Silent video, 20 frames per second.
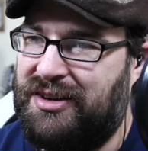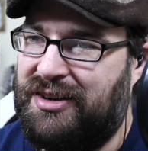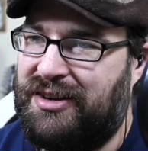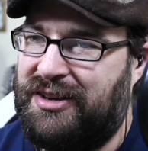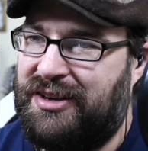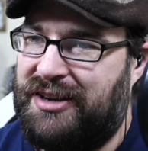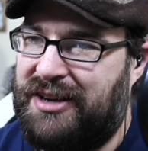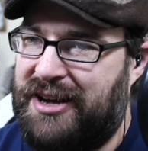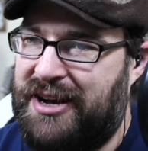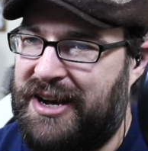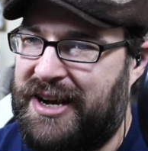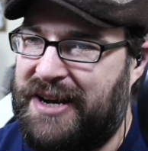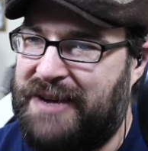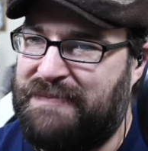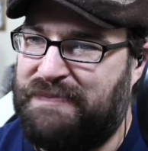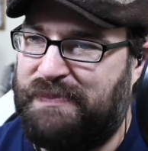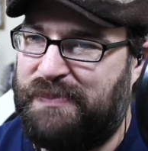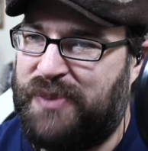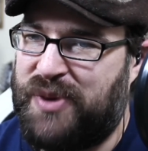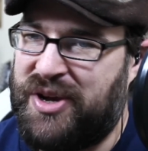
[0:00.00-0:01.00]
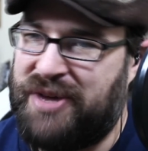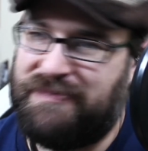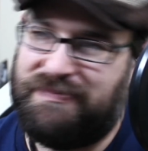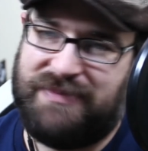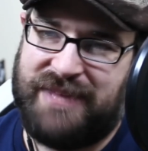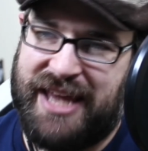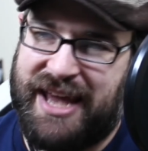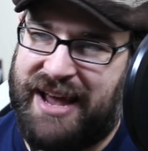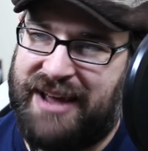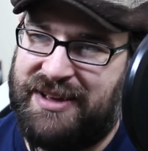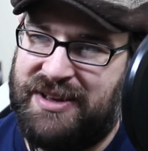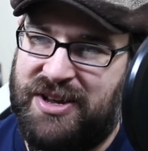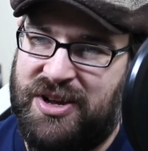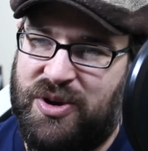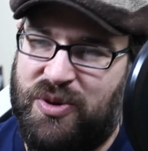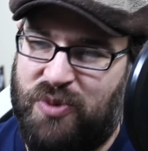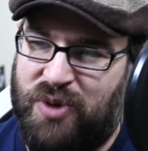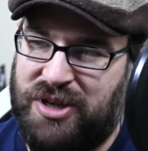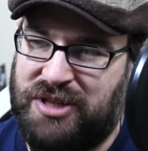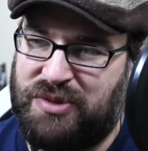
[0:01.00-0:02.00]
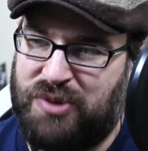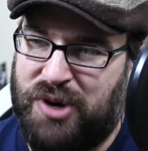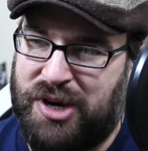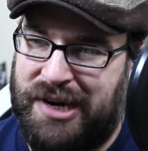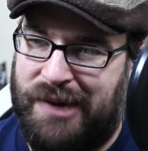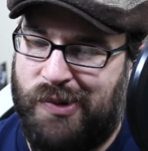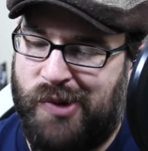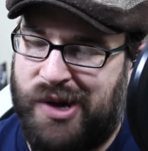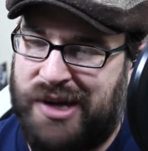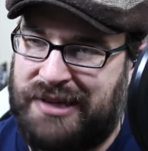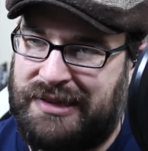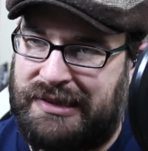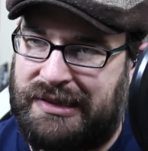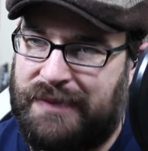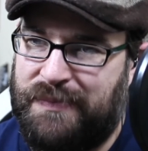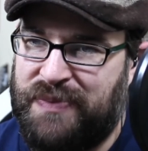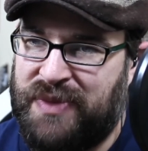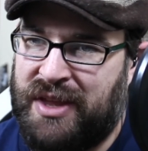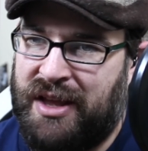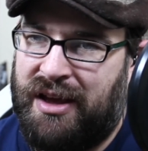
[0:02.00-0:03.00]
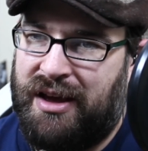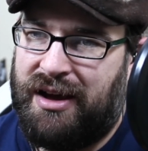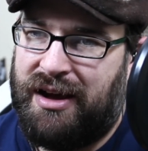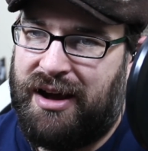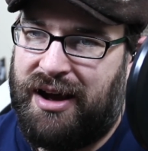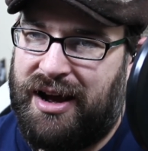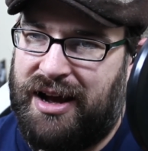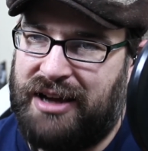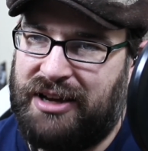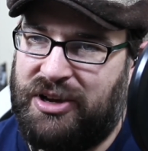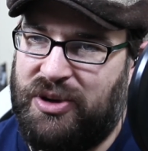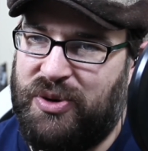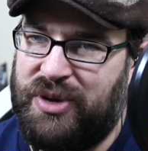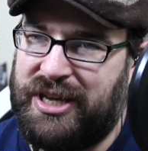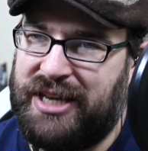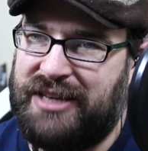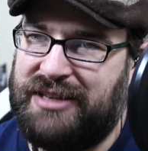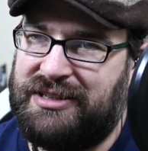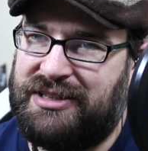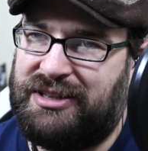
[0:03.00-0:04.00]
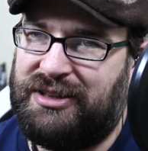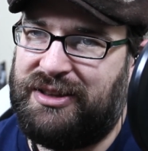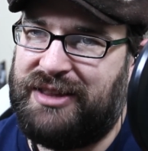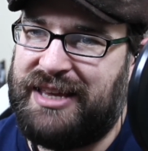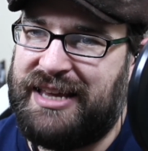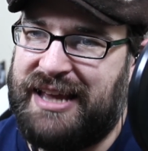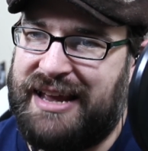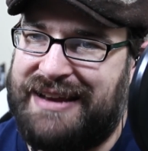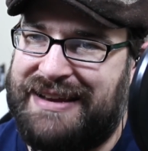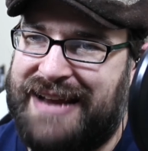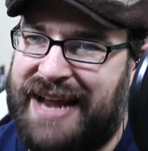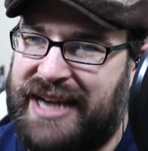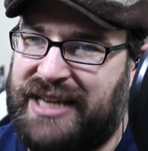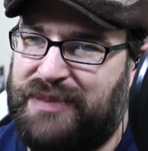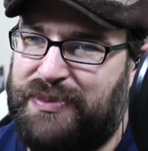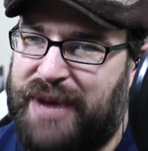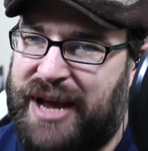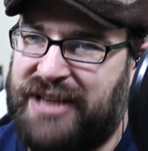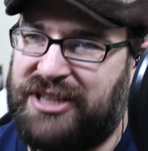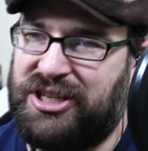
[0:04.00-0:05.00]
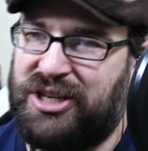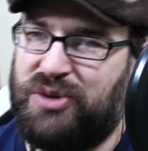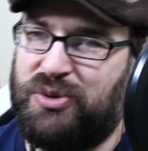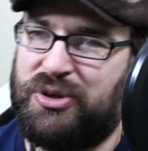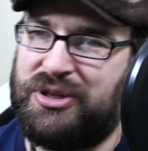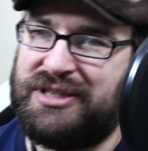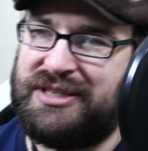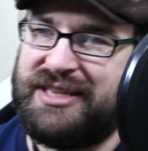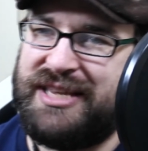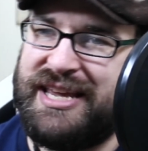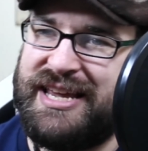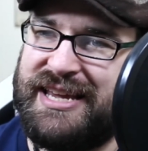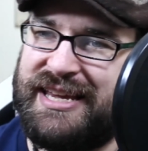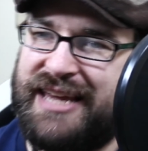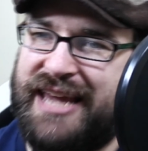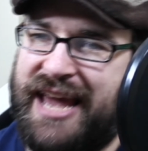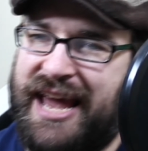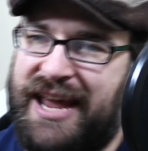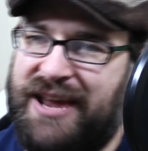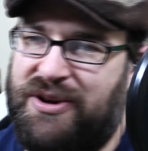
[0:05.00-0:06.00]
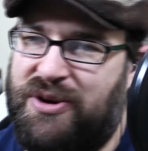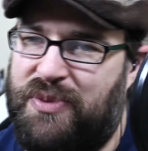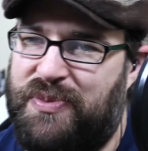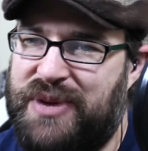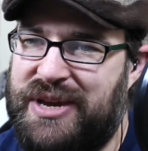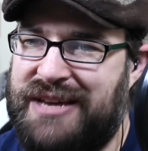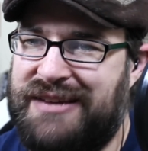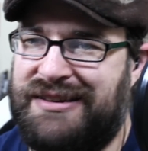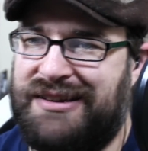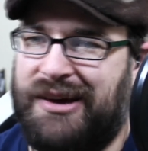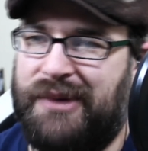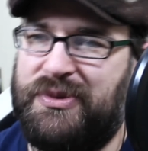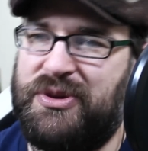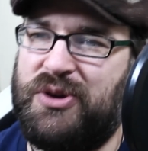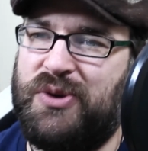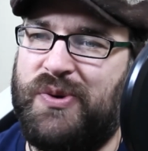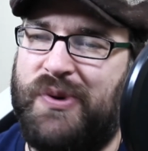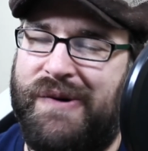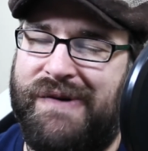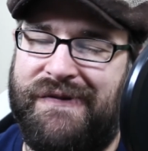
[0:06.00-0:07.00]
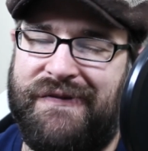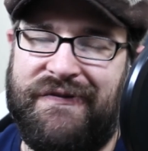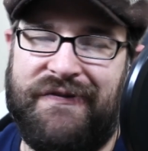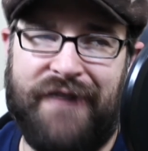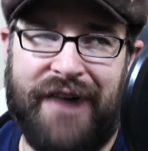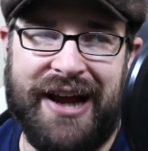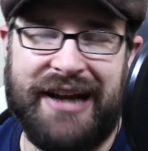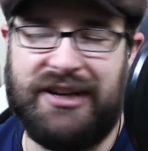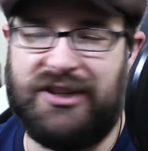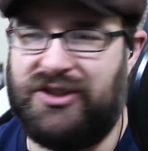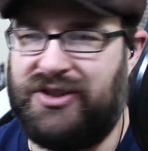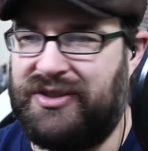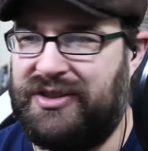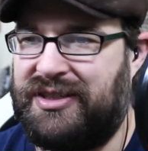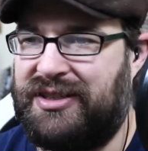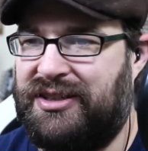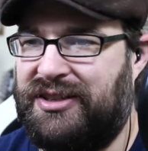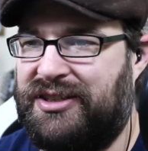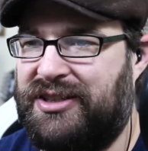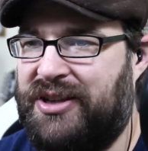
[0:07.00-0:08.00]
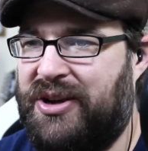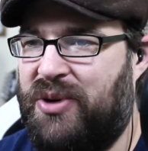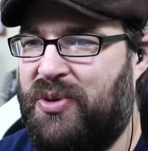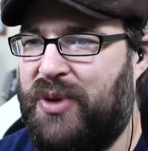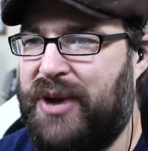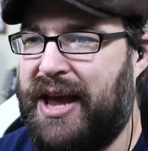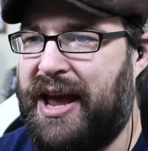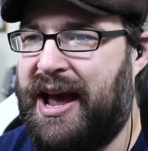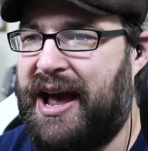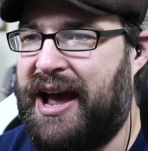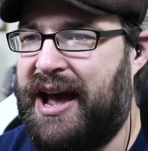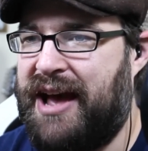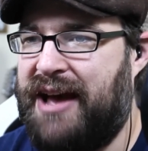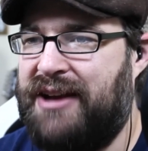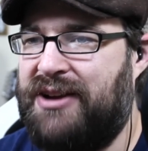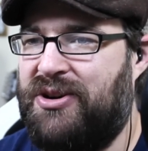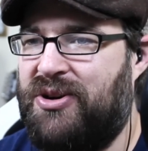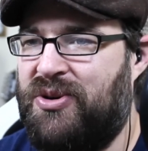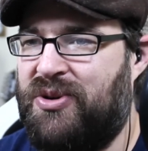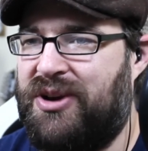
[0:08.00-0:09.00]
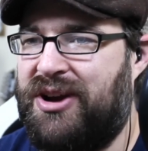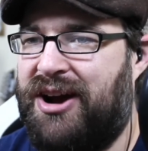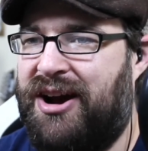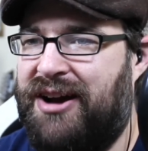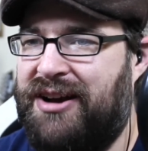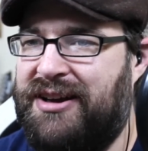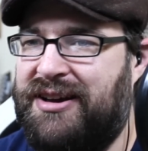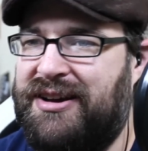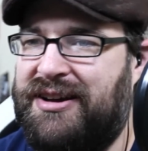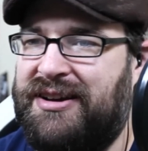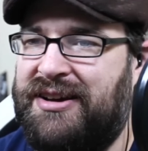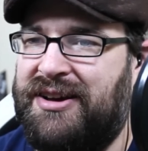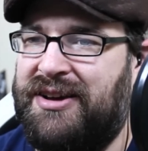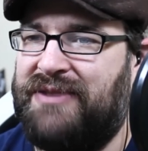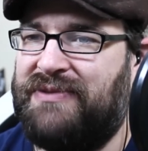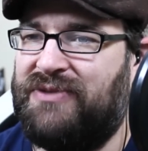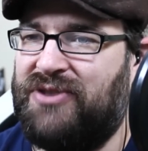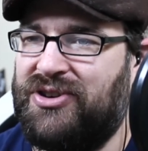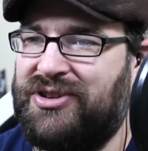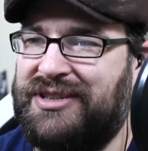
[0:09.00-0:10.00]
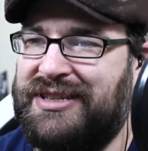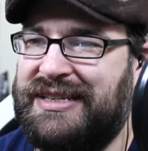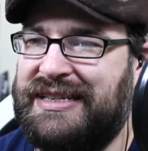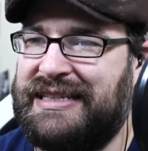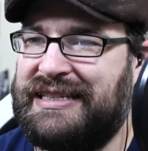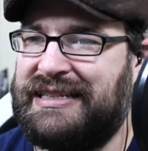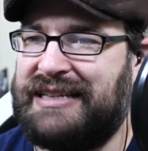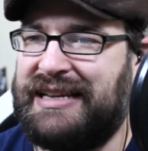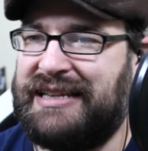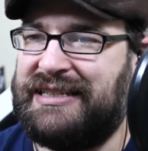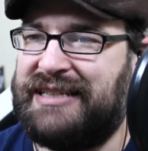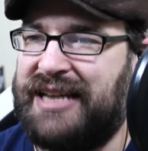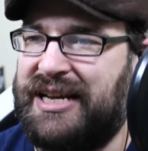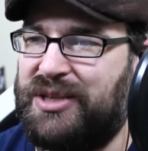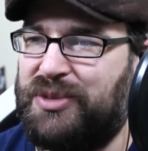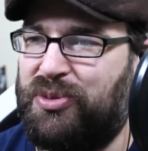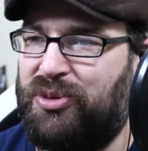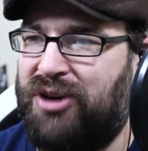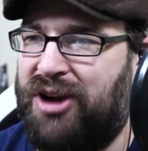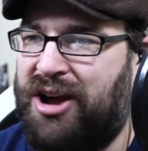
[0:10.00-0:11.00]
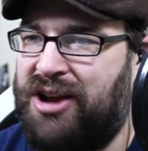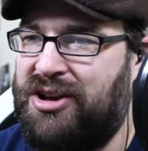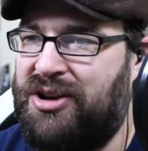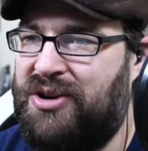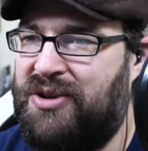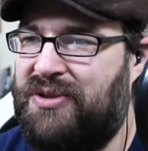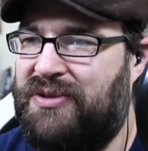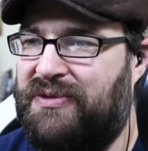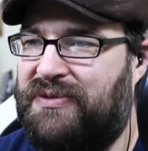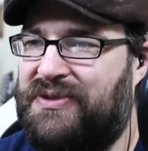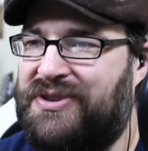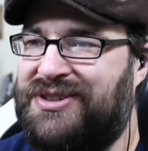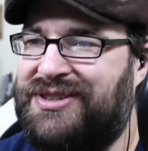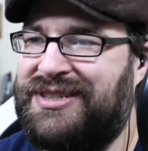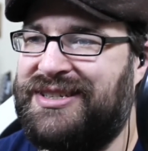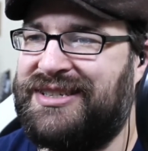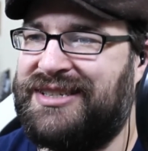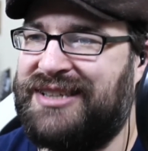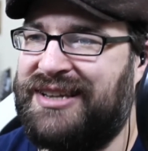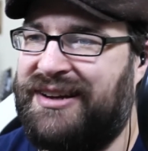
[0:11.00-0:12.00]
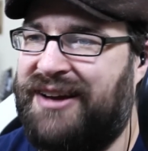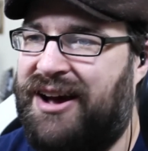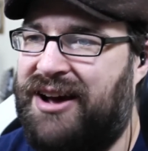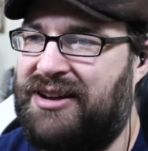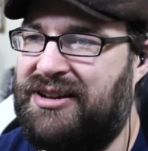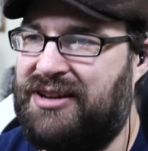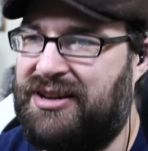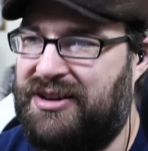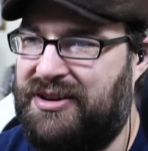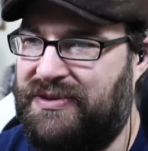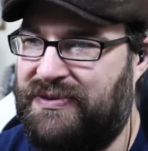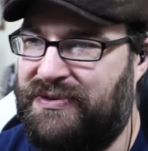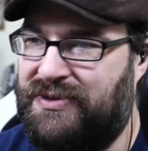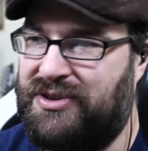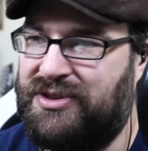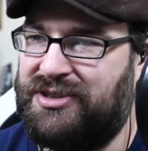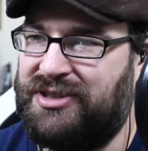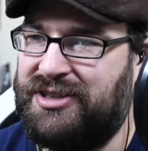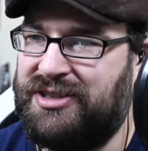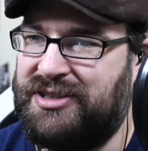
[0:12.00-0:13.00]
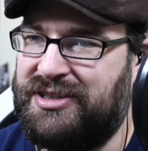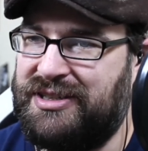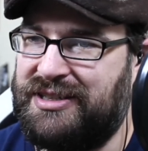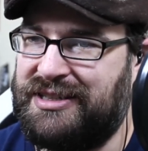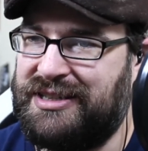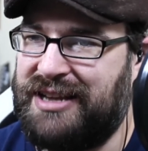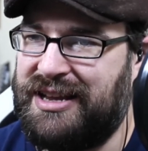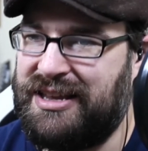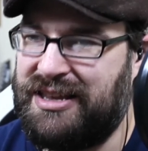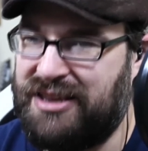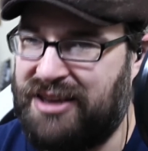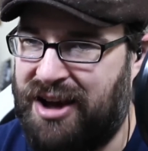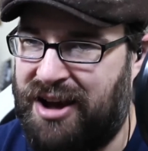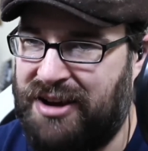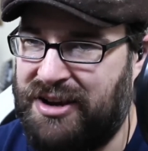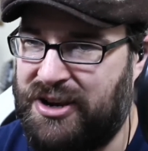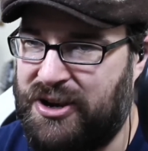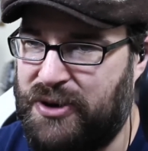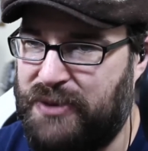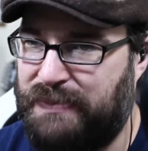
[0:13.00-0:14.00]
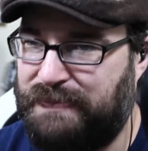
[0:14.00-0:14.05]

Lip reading: But yeah, was what it was. Going into the next match, it was the KOPW finals. So we had Okada versus Desperado versus Sanada versus Yano.